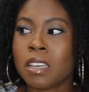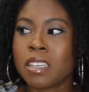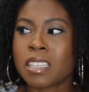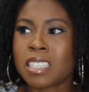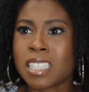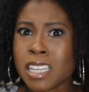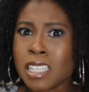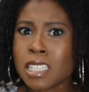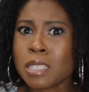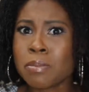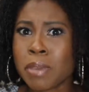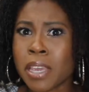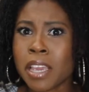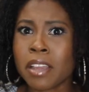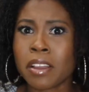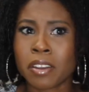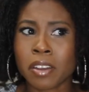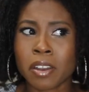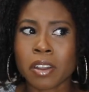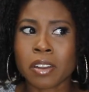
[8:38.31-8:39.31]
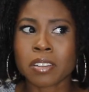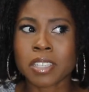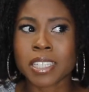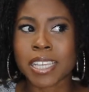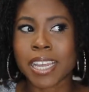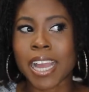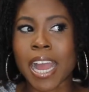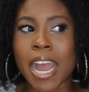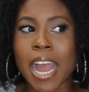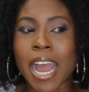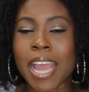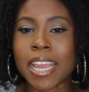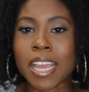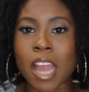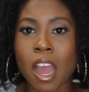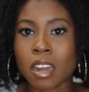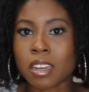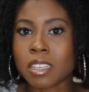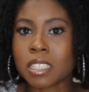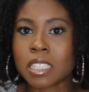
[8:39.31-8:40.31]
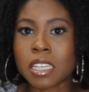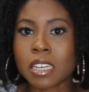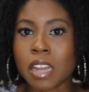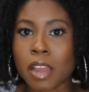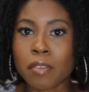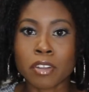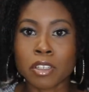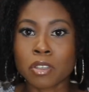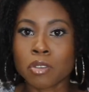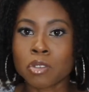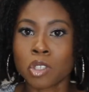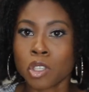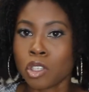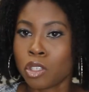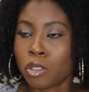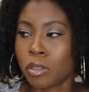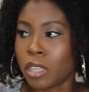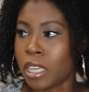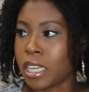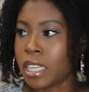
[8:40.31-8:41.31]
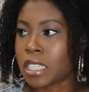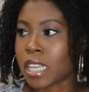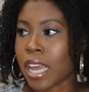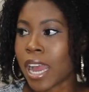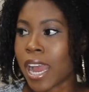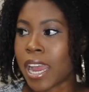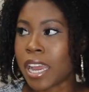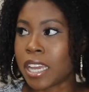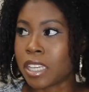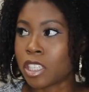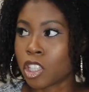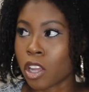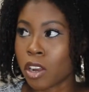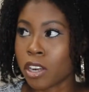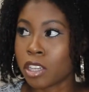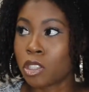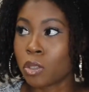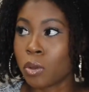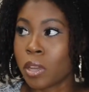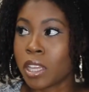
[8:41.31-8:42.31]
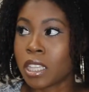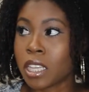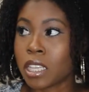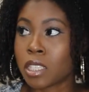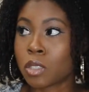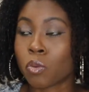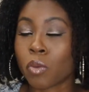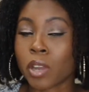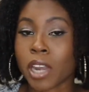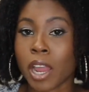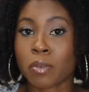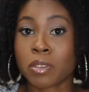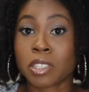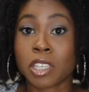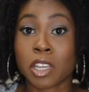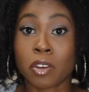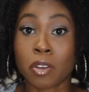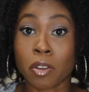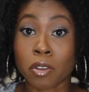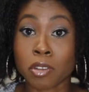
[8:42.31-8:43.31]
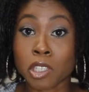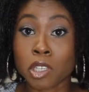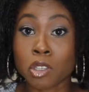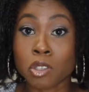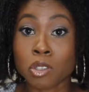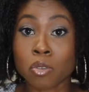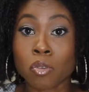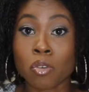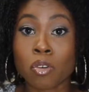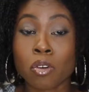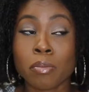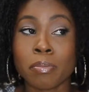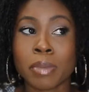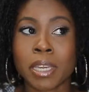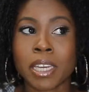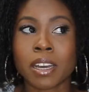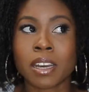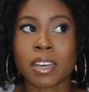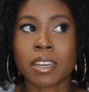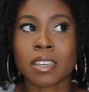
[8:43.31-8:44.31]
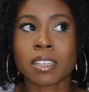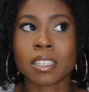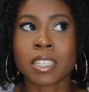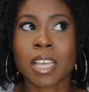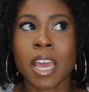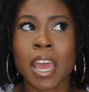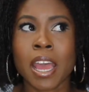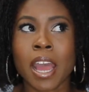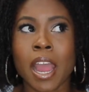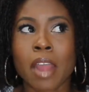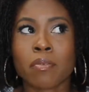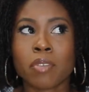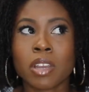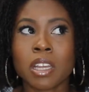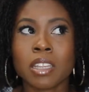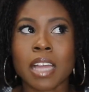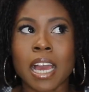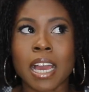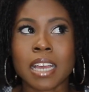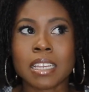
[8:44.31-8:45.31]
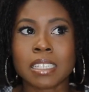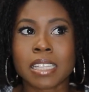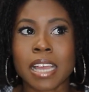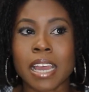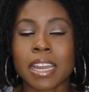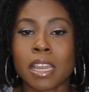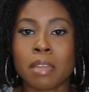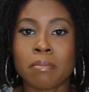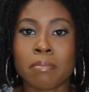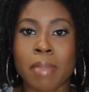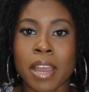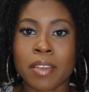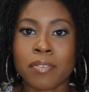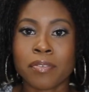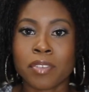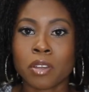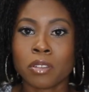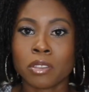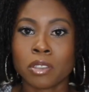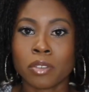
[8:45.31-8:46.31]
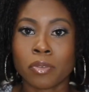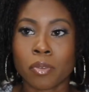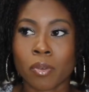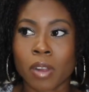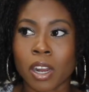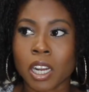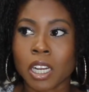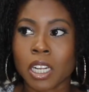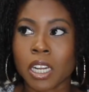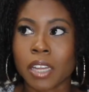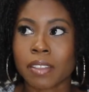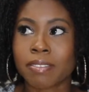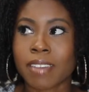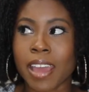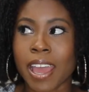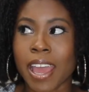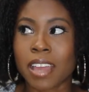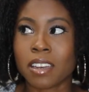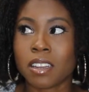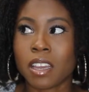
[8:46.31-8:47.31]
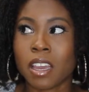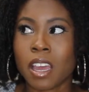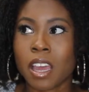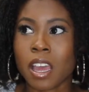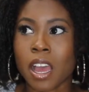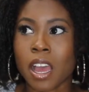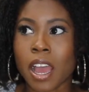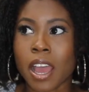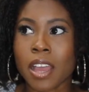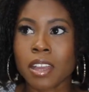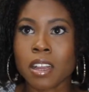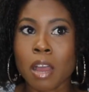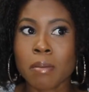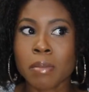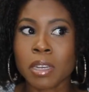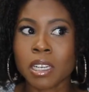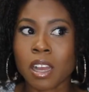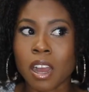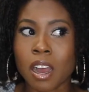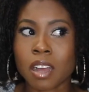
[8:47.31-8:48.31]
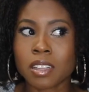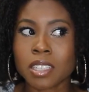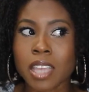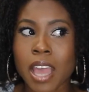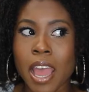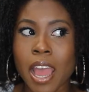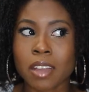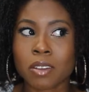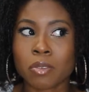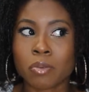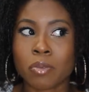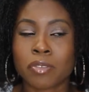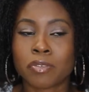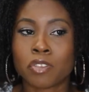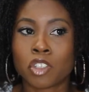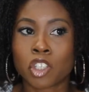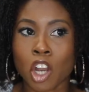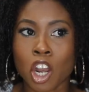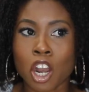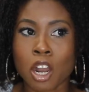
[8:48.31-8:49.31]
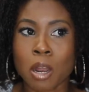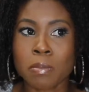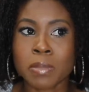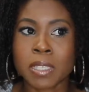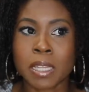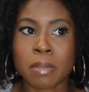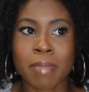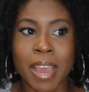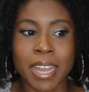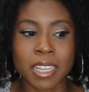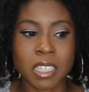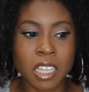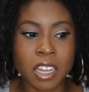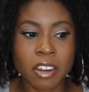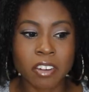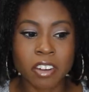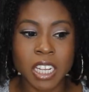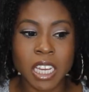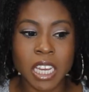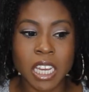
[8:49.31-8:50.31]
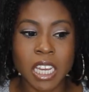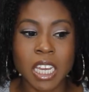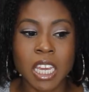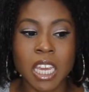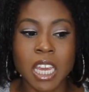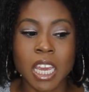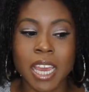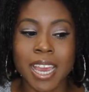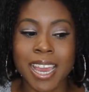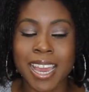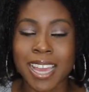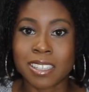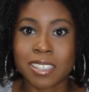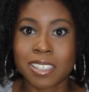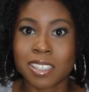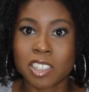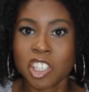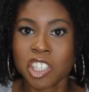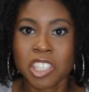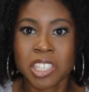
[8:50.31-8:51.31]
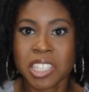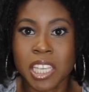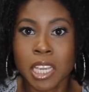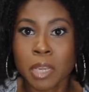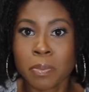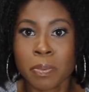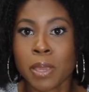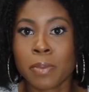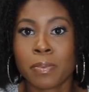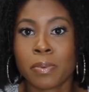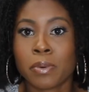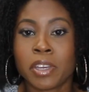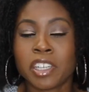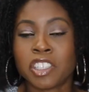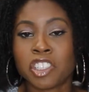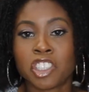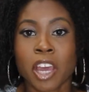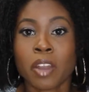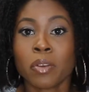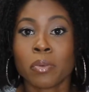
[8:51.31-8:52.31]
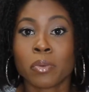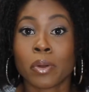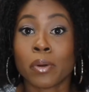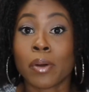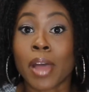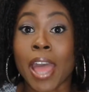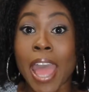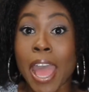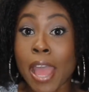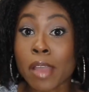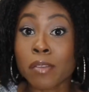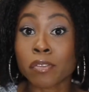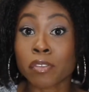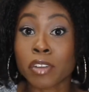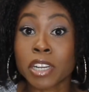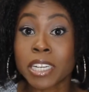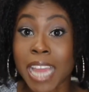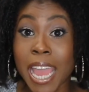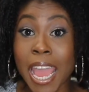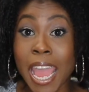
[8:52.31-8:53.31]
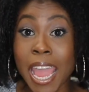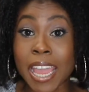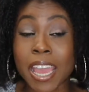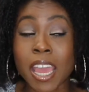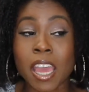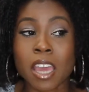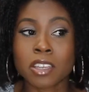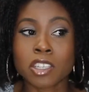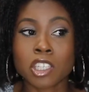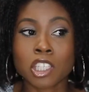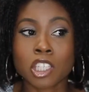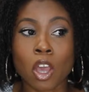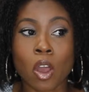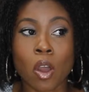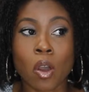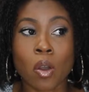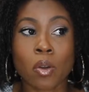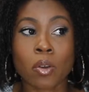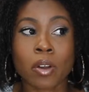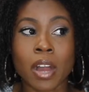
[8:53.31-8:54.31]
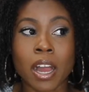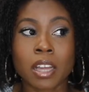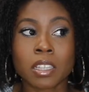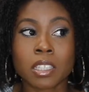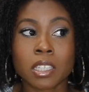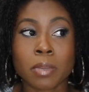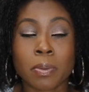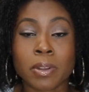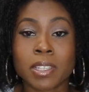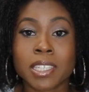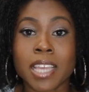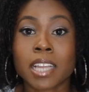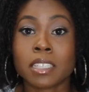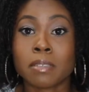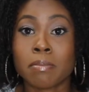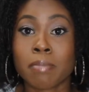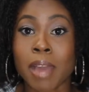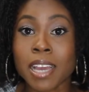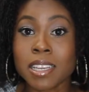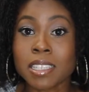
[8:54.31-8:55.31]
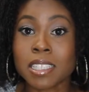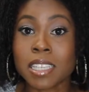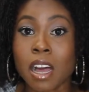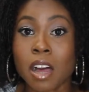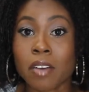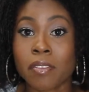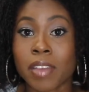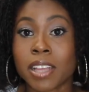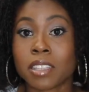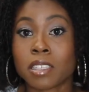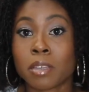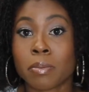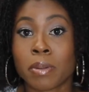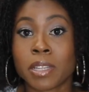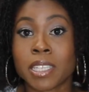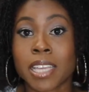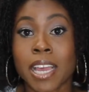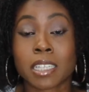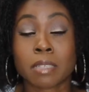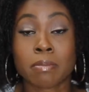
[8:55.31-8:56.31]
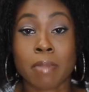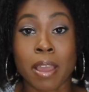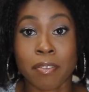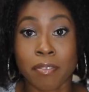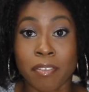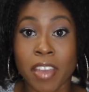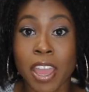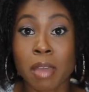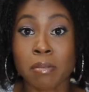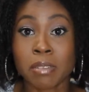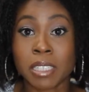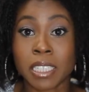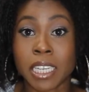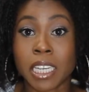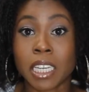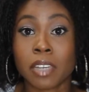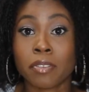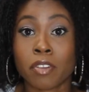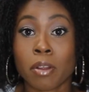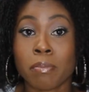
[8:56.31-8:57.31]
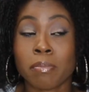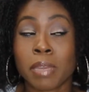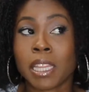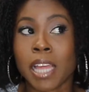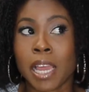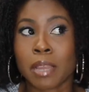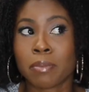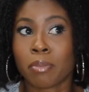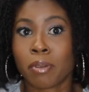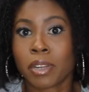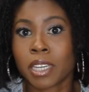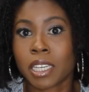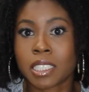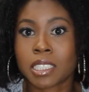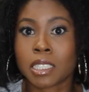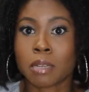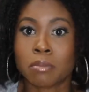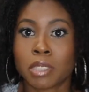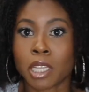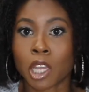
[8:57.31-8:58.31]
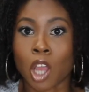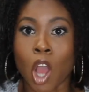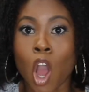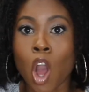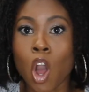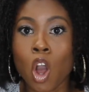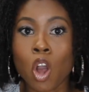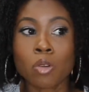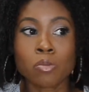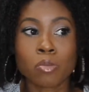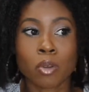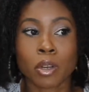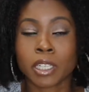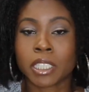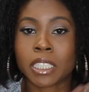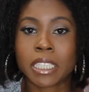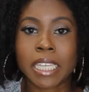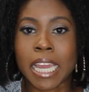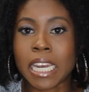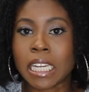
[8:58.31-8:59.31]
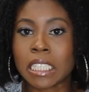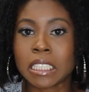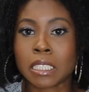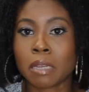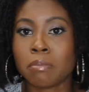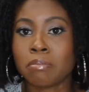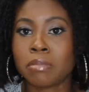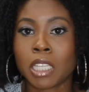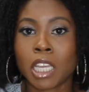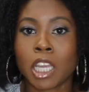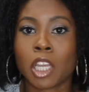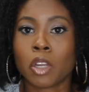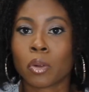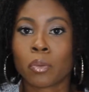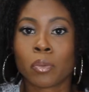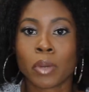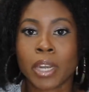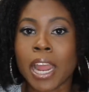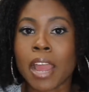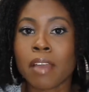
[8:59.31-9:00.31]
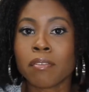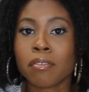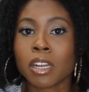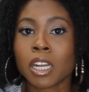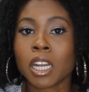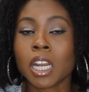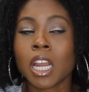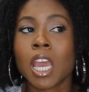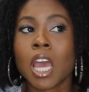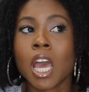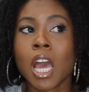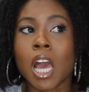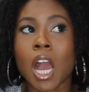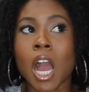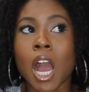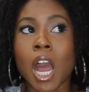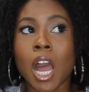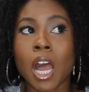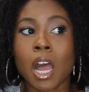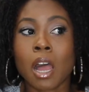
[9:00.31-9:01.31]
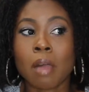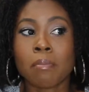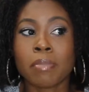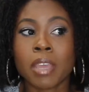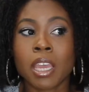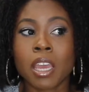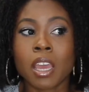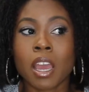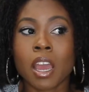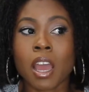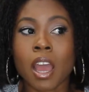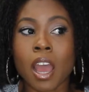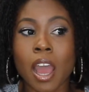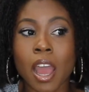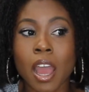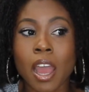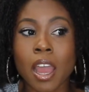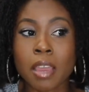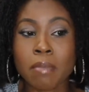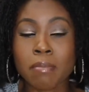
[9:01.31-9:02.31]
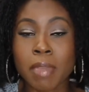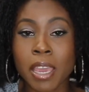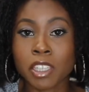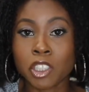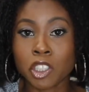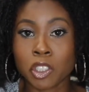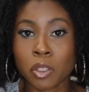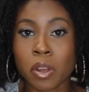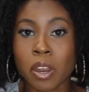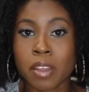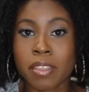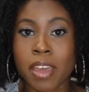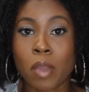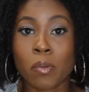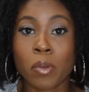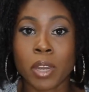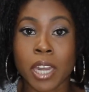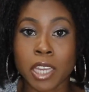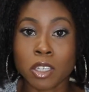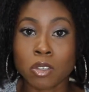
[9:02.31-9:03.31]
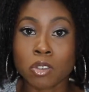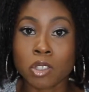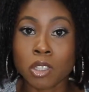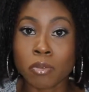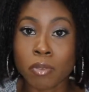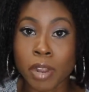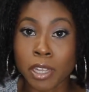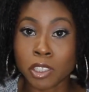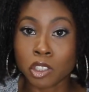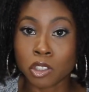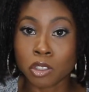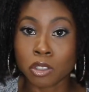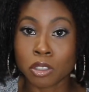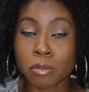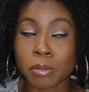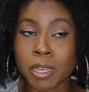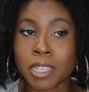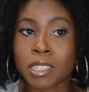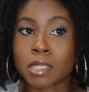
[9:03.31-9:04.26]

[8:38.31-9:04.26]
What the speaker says: since being a nurse. Like, I honestly never used to do this. I started doing this when I was in nursing school, because I realized that in my field of work that I come in contact with germs and bacteria and just sick people in general every day. So to protect myself and to protect my family from me like bringing something home or getting something or whatever, I make sure that when I use the restroom,